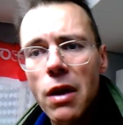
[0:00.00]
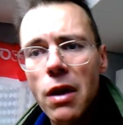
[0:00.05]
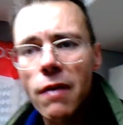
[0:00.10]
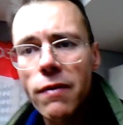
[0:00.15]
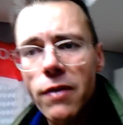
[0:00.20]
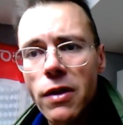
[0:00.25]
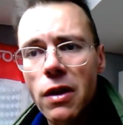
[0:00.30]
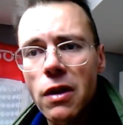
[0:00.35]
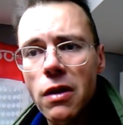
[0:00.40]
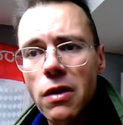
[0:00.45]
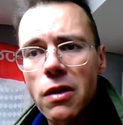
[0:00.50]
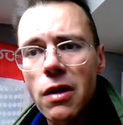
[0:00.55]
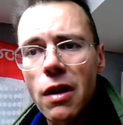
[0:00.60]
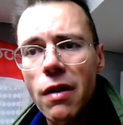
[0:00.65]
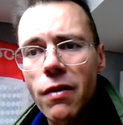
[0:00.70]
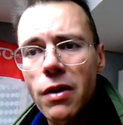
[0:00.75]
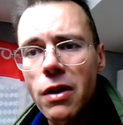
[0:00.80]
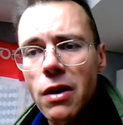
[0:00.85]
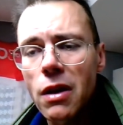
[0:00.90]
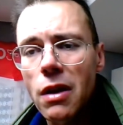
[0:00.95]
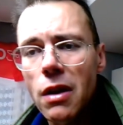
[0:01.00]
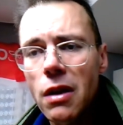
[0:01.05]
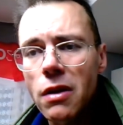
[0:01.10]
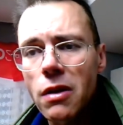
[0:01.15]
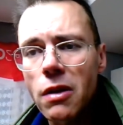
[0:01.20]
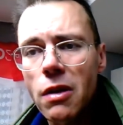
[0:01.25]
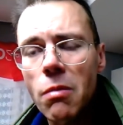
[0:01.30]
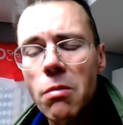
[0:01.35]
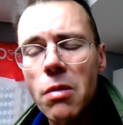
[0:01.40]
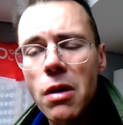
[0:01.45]
we have seen 70
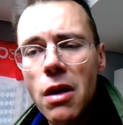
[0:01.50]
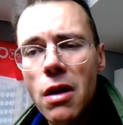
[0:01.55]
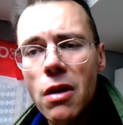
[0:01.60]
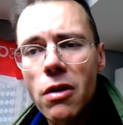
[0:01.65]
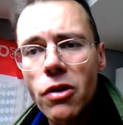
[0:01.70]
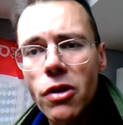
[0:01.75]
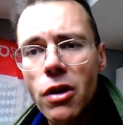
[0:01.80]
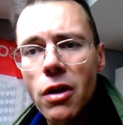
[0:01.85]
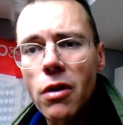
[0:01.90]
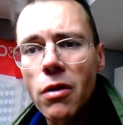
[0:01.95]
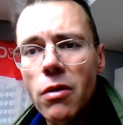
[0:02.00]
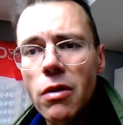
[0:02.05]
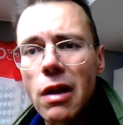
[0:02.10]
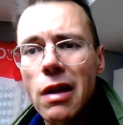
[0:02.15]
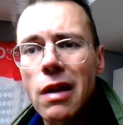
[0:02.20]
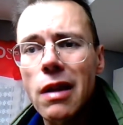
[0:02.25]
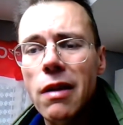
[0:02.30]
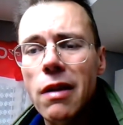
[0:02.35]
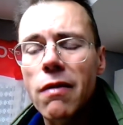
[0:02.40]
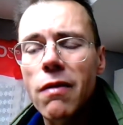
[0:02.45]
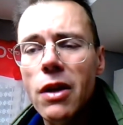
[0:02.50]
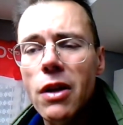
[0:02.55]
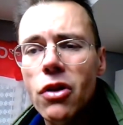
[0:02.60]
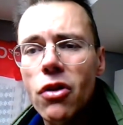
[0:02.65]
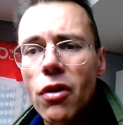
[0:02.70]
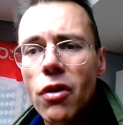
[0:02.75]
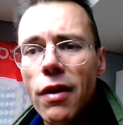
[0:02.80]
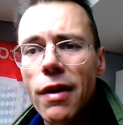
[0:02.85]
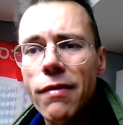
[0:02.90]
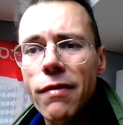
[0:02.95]
something years ago that
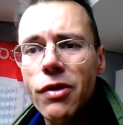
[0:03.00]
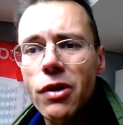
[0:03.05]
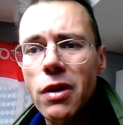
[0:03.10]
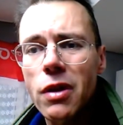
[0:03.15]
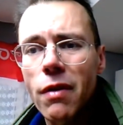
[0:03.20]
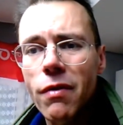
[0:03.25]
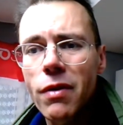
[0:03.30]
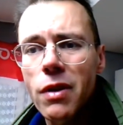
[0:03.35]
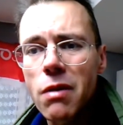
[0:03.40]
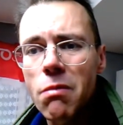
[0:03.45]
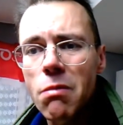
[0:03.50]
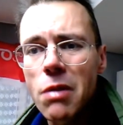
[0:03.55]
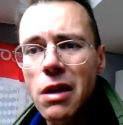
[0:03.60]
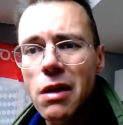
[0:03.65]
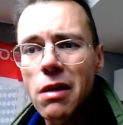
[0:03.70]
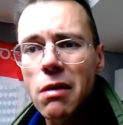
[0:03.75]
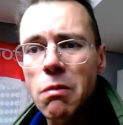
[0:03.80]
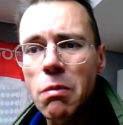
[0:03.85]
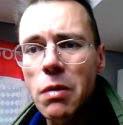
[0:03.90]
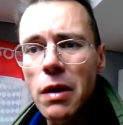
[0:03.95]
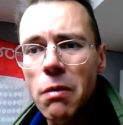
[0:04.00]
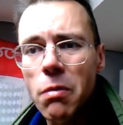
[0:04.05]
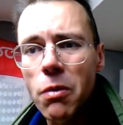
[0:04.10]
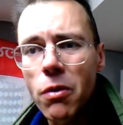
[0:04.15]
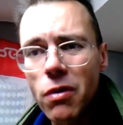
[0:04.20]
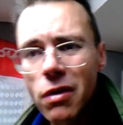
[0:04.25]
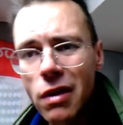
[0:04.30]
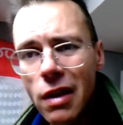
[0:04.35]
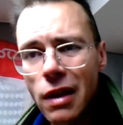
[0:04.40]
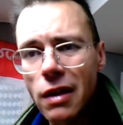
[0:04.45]
eventually left 70 million
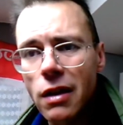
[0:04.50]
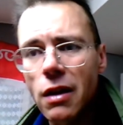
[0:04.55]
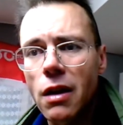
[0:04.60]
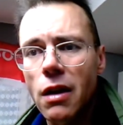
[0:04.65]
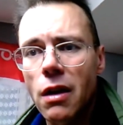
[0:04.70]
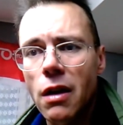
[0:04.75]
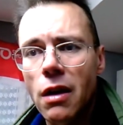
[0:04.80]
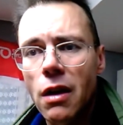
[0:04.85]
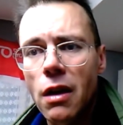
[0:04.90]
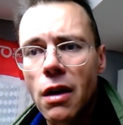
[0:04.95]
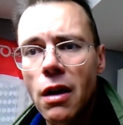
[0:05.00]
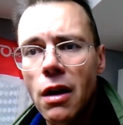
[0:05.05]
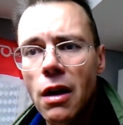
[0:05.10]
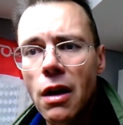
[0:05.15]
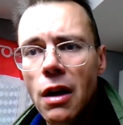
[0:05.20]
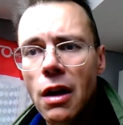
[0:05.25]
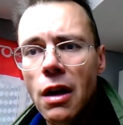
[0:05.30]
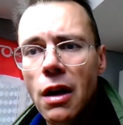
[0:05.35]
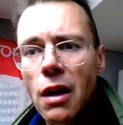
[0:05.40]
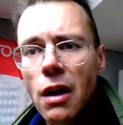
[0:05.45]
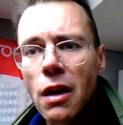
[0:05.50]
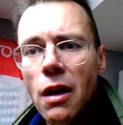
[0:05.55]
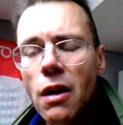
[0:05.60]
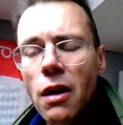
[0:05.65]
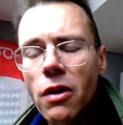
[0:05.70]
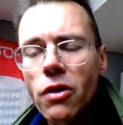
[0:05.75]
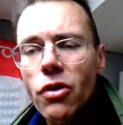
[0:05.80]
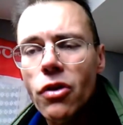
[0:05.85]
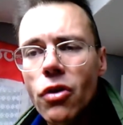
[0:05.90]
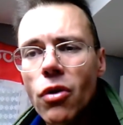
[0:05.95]
people dead.
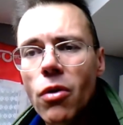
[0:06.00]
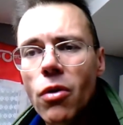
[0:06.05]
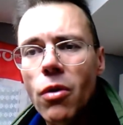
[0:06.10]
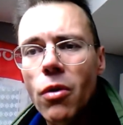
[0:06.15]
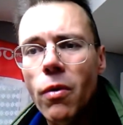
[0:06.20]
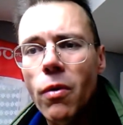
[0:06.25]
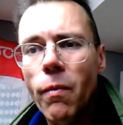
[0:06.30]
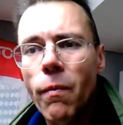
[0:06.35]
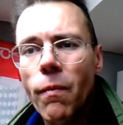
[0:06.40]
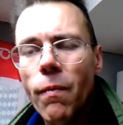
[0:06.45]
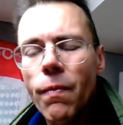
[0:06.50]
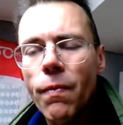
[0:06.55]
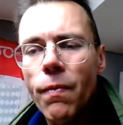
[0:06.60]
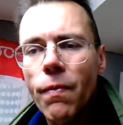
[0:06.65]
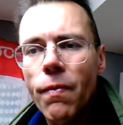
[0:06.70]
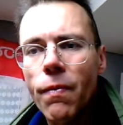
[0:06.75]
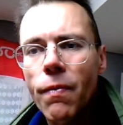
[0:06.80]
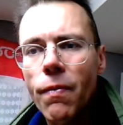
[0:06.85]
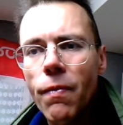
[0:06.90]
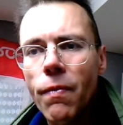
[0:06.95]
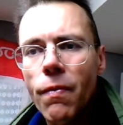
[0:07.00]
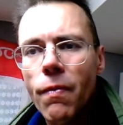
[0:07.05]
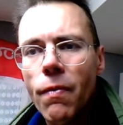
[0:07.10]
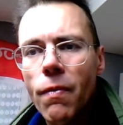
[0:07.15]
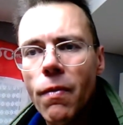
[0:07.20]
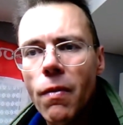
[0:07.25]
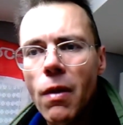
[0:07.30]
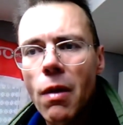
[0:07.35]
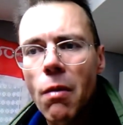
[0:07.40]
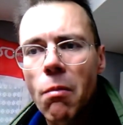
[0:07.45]
So
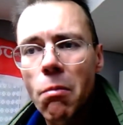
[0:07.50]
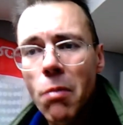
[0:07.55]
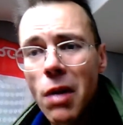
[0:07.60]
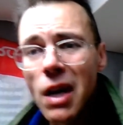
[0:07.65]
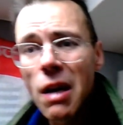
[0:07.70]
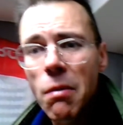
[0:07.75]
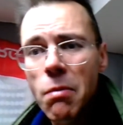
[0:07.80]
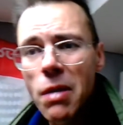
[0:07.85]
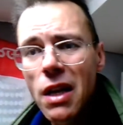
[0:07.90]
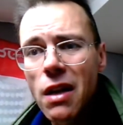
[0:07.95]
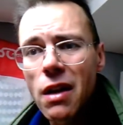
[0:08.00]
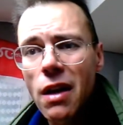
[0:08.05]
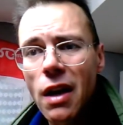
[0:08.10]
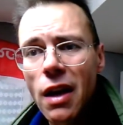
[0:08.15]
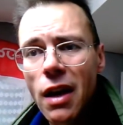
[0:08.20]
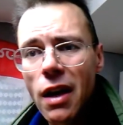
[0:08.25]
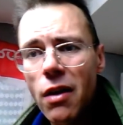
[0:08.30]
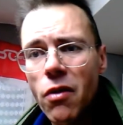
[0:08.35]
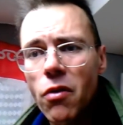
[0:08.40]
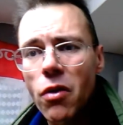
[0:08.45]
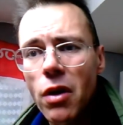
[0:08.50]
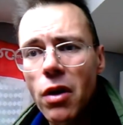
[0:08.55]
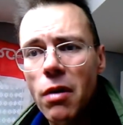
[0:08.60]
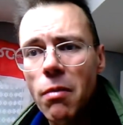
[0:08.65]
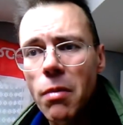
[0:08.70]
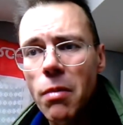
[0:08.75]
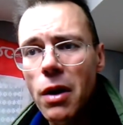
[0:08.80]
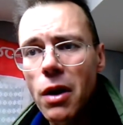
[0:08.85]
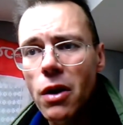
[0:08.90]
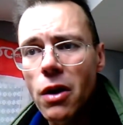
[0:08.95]
my being angry
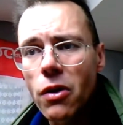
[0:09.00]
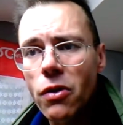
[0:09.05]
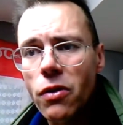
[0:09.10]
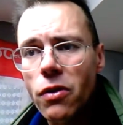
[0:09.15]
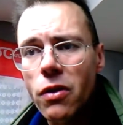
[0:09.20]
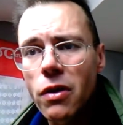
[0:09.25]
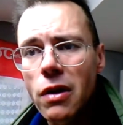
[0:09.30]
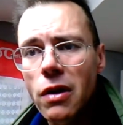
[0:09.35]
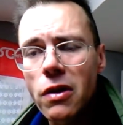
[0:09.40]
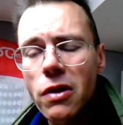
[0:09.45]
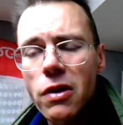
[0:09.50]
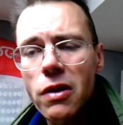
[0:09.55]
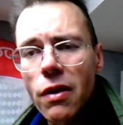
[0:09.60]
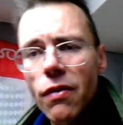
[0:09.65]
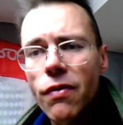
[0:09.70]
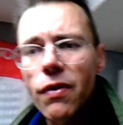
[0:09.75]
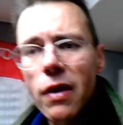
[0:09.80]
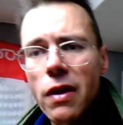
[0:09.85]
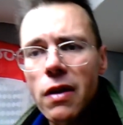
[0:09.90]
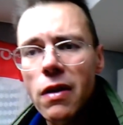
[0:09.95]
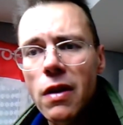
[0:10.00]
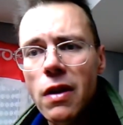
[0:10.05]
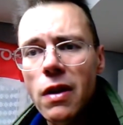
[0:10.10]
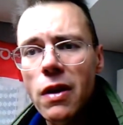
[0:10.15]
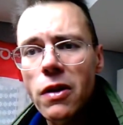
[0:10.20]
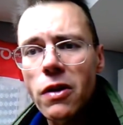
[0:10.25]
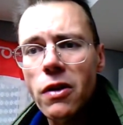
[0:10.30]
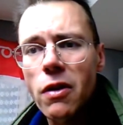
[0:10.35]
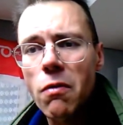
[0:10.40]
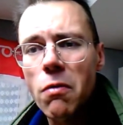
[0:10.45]
about the stuff like
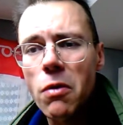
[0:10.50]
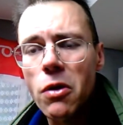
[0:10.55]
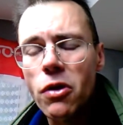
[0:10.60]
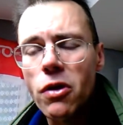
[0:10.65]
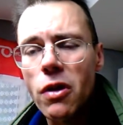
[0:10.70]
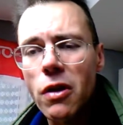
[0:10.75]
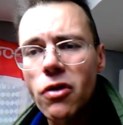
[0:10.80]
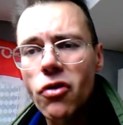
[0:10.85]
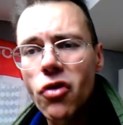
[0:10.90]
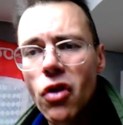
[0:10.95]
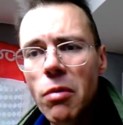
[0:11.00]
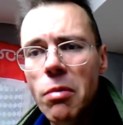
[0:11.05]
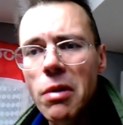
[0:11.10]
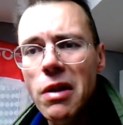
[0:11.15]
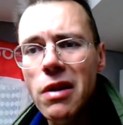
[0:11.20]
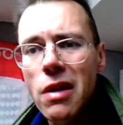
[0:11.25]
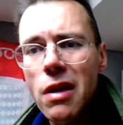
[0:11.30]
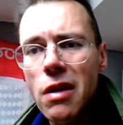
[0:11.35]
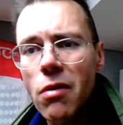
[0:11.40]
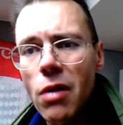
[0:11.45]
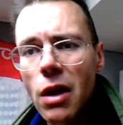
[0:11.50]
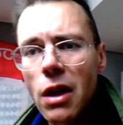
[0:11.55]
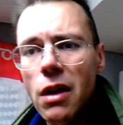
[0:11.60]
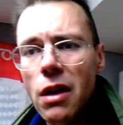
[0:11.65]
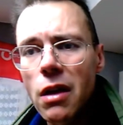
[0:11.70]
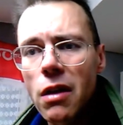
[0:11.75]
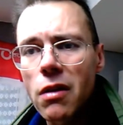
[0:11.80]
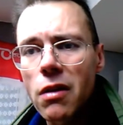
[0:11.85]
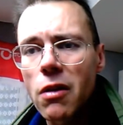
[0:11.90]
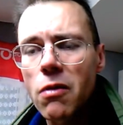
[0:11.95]
this that was extremely
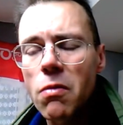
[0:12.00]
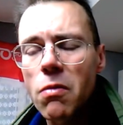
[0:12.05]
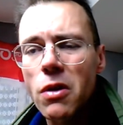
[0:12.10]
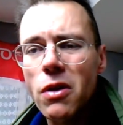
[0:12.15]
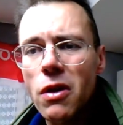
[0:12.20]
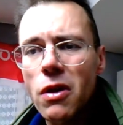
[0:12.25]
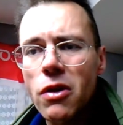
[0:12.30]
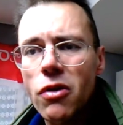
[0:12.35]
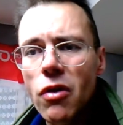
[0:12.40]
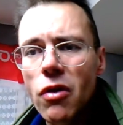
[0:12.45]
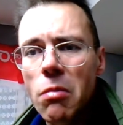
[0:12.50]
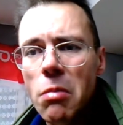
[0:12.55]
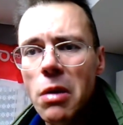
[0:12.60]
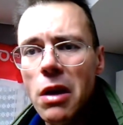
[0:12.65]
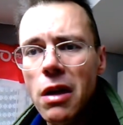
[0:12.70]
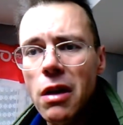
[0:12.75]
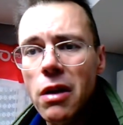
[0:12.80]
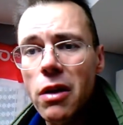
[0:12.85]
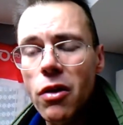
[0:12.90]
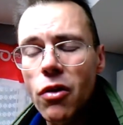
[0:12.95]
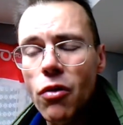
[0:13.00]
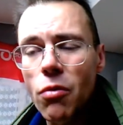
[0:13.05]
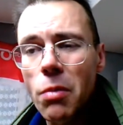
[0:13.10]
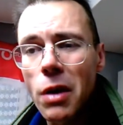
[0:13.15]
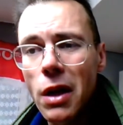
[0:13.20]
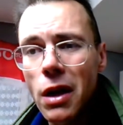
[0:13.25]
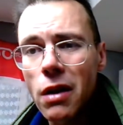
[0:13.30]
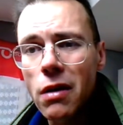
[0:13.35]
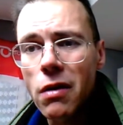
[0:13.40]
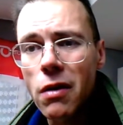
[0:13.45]
degrading, that was extremely
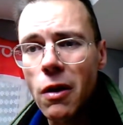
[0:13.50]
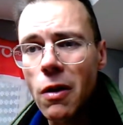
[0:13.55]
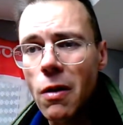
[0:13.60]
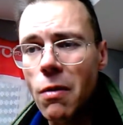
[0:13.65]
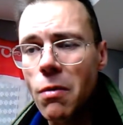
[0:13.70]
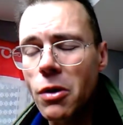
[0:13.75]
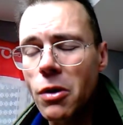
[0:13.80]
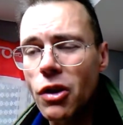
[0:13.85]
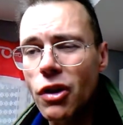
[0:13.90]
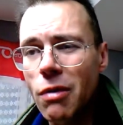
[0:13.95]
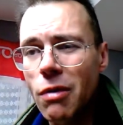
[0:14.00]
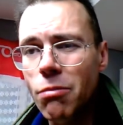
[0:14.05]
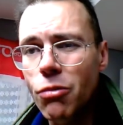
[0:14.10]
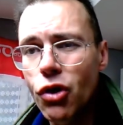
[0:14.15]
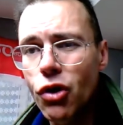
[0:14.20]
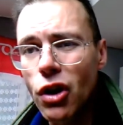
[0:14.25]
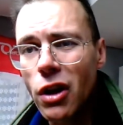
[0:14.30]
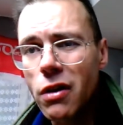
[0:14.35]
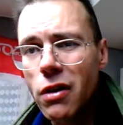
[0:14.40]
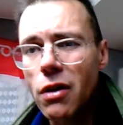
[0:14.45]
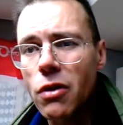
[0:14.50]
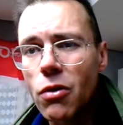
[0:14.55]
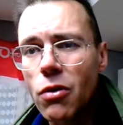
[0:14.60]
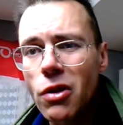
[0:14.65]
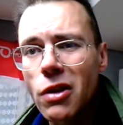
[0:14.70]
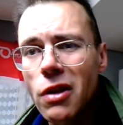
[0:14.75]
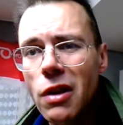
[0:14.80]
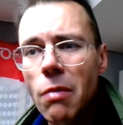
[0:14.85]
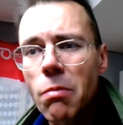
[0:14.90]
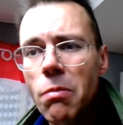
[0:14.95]
inhumane, that I was subjected
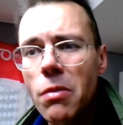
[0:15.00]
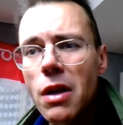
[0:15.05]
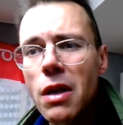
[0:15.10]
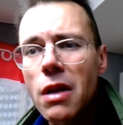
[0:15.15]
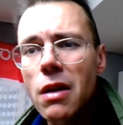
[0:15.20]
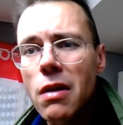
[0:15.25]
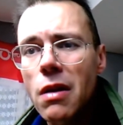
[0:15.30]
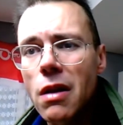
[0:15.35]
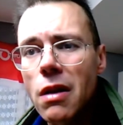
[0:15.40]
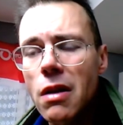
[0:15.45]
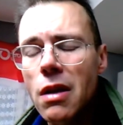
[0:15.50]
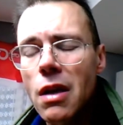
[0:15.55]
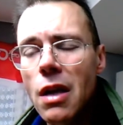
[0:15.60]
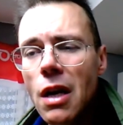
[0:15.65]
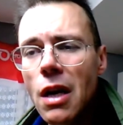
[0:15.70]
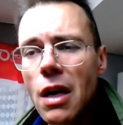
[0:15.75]
to something that